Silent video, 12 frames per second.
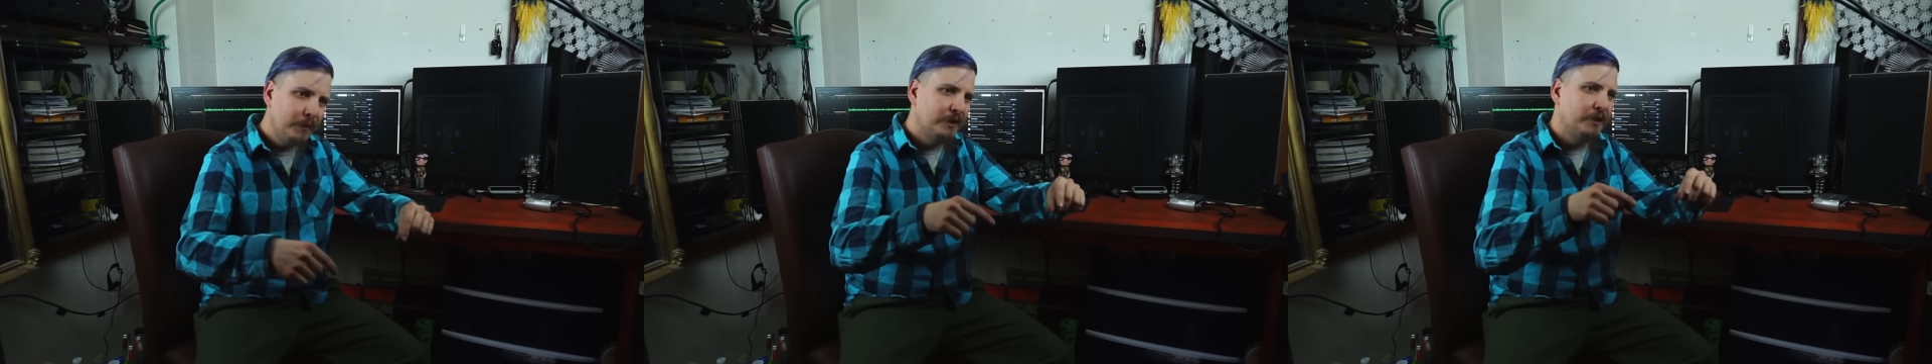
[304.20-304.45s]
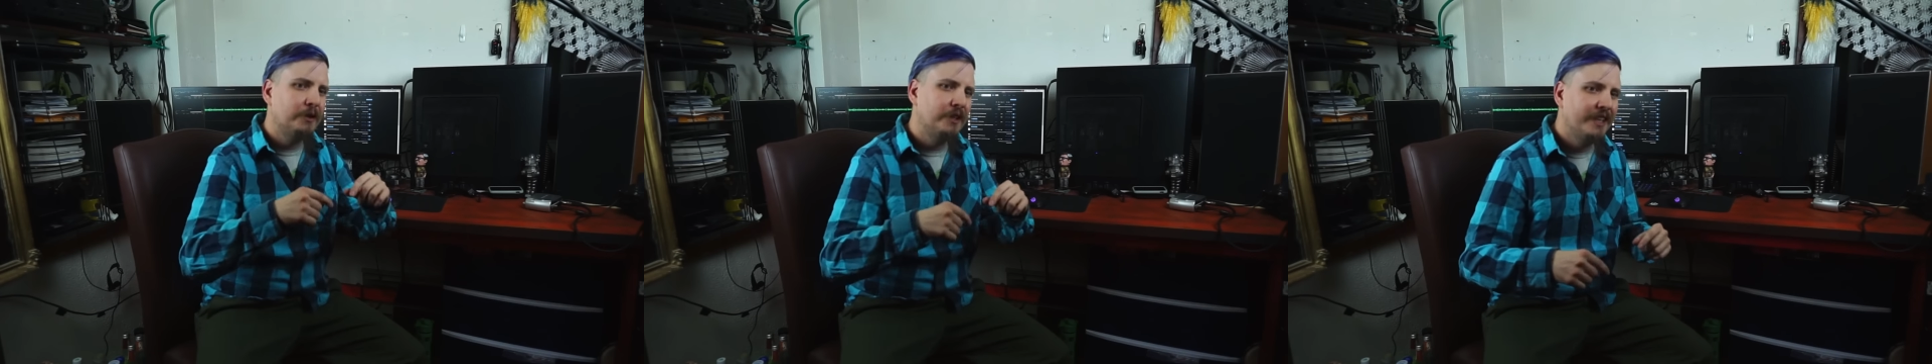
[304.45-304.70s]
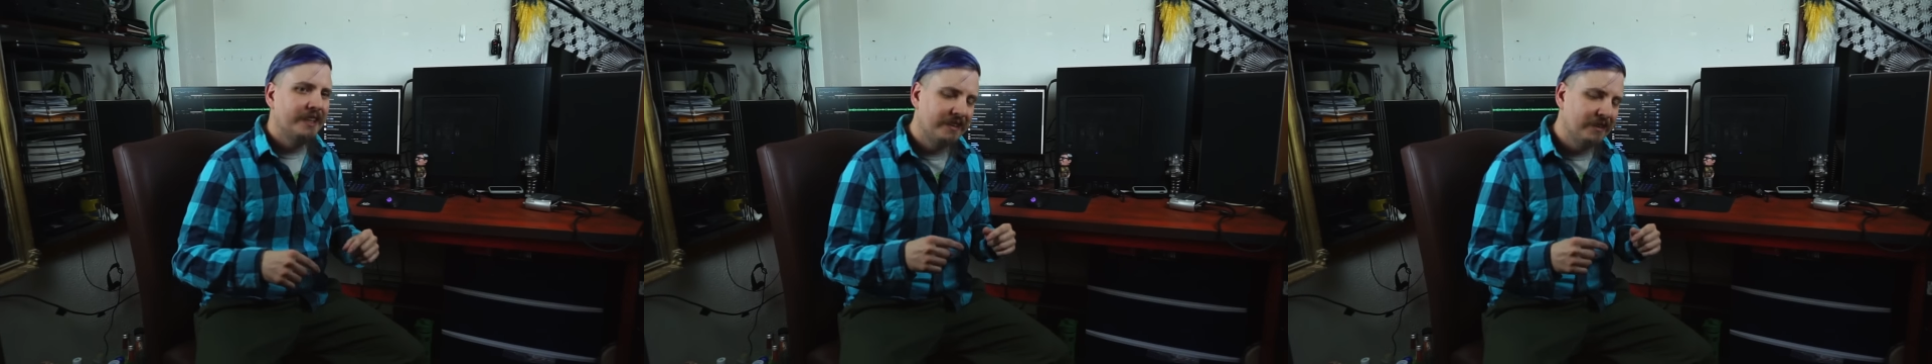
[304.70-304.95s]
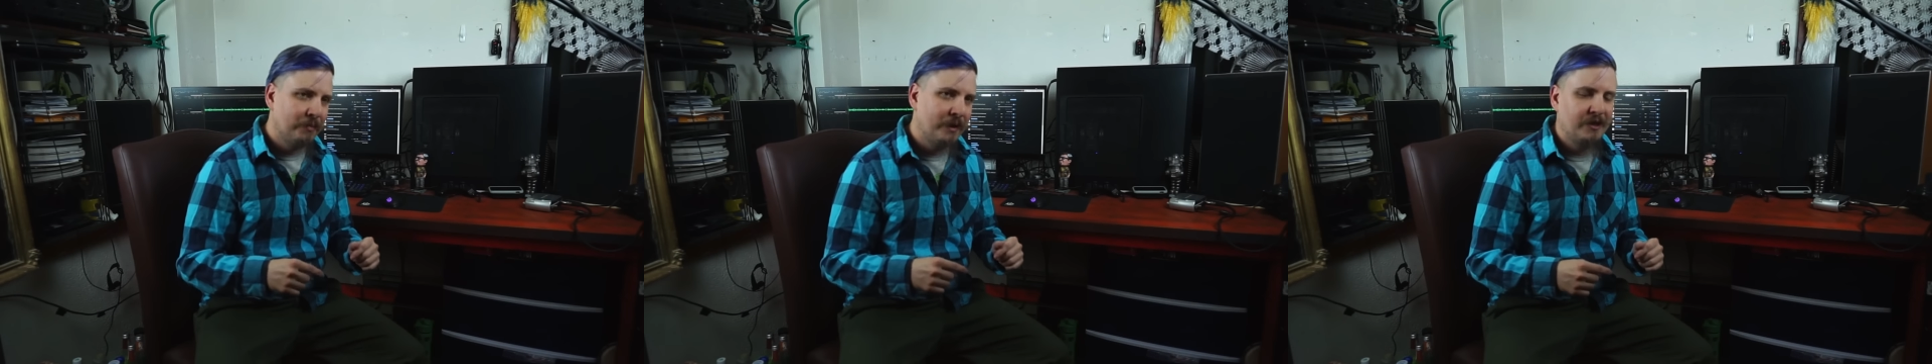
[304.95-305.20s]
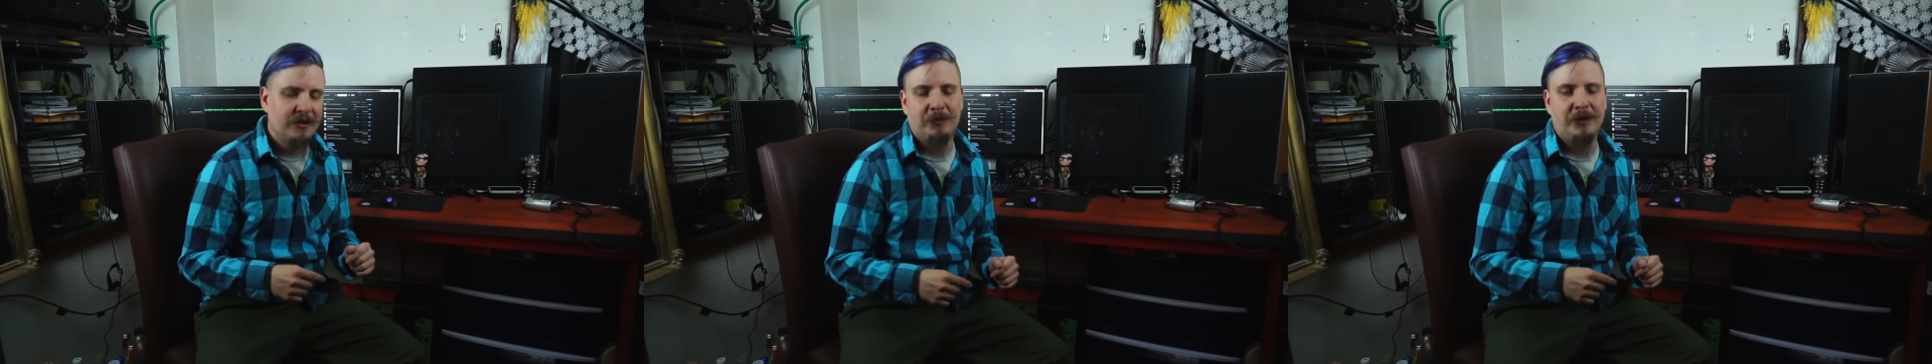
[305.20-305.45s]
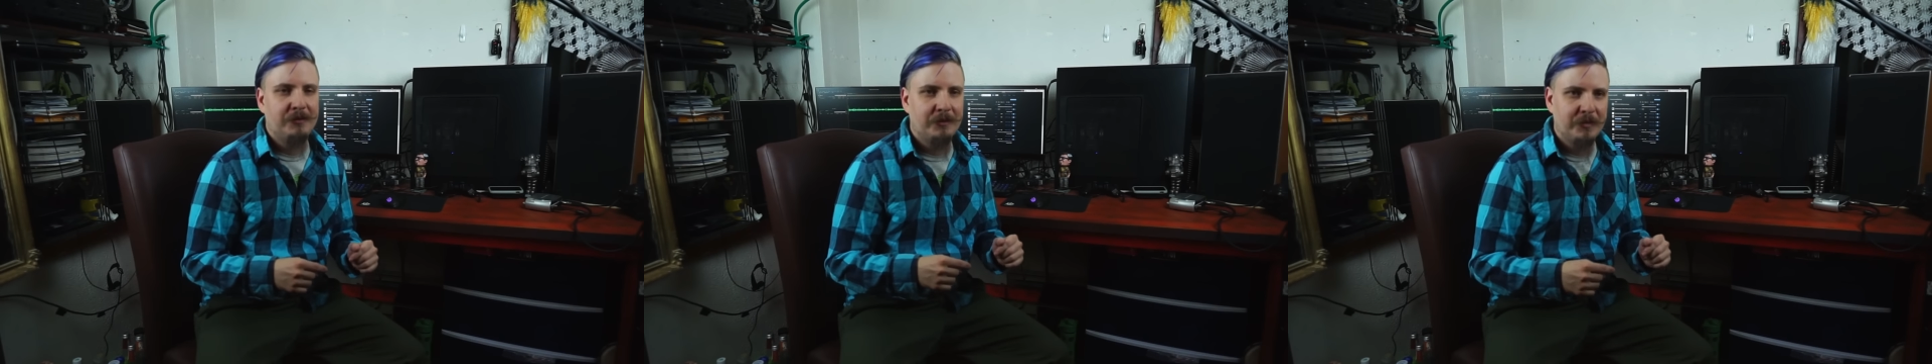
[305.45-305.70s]
you can get this power
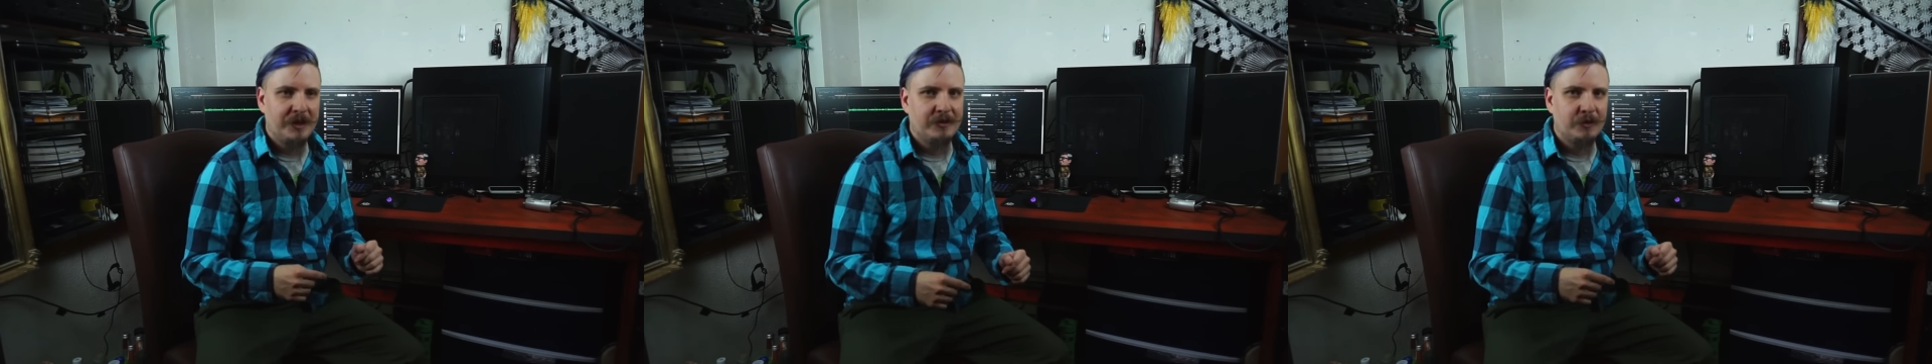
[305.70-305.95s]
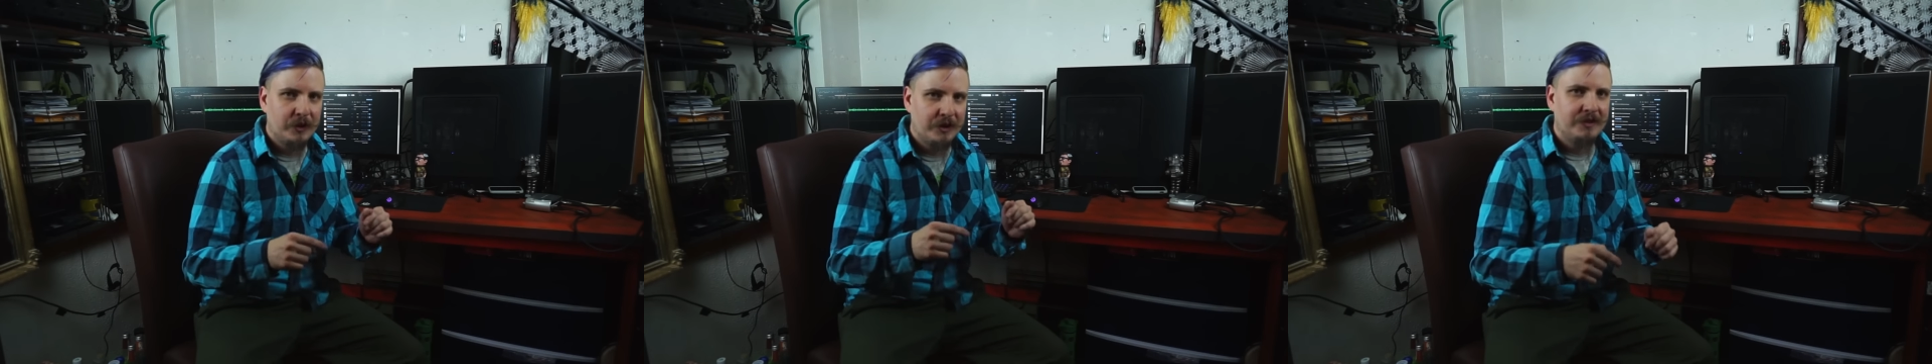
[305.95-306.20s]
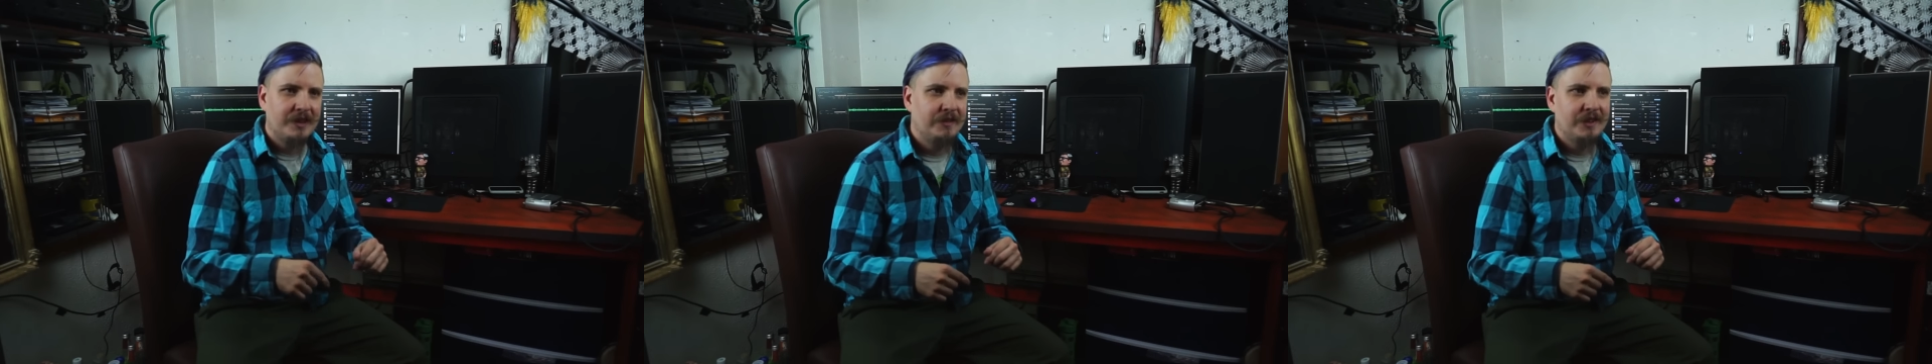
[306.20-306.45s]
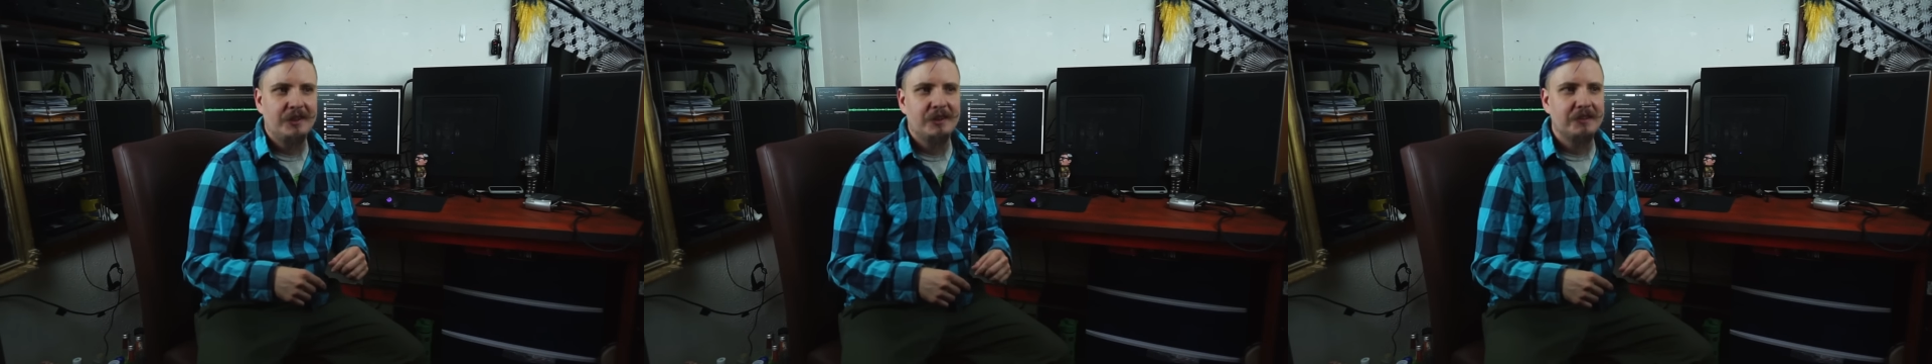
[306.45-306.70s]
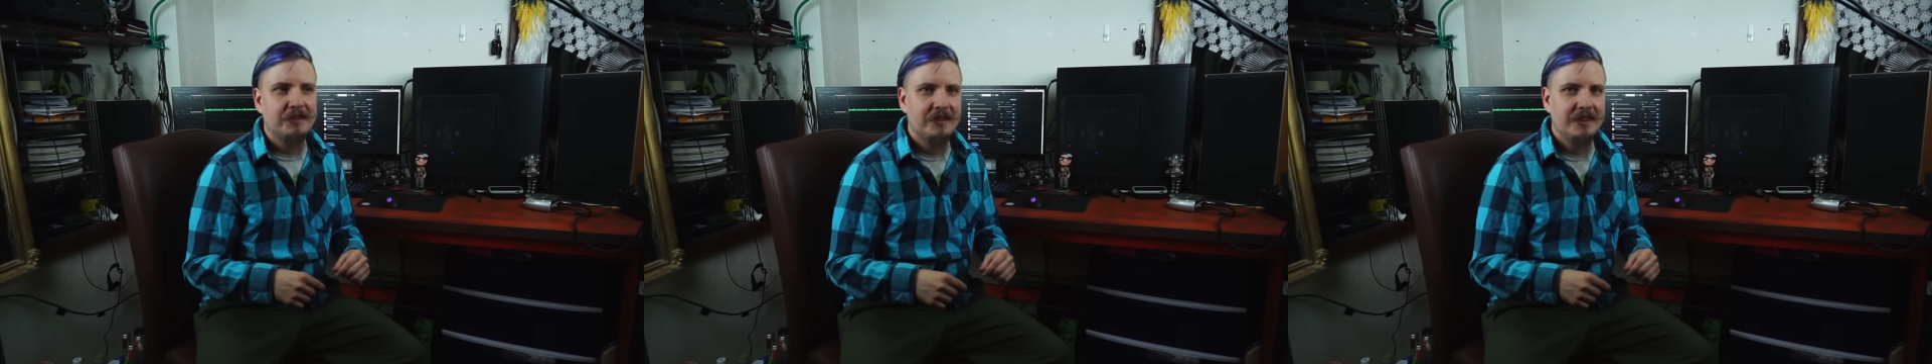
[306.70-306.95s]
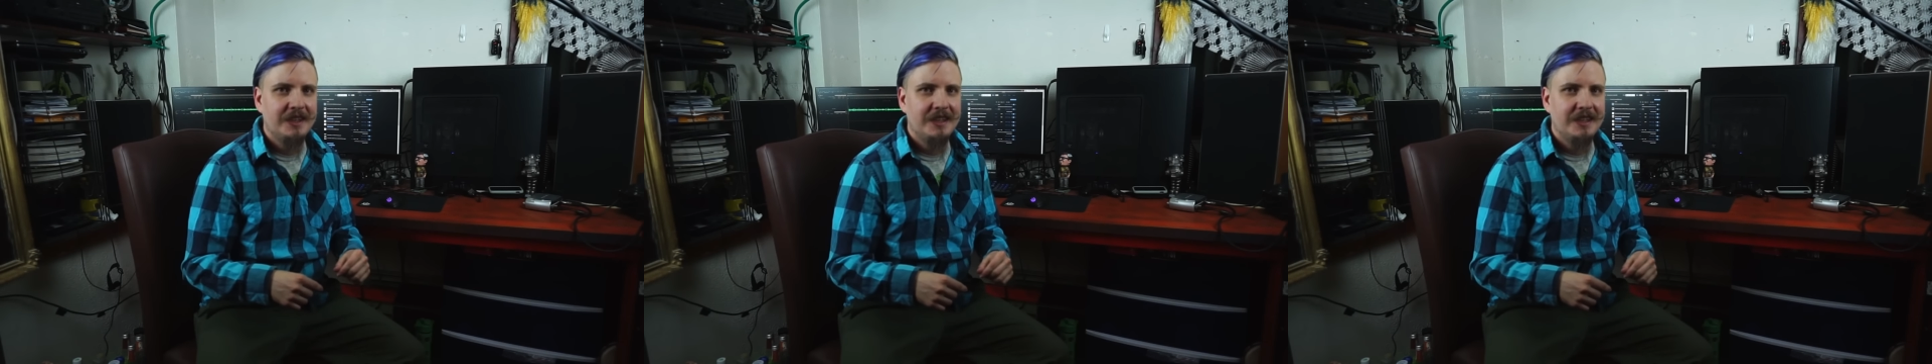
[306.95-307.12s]
supply for about $25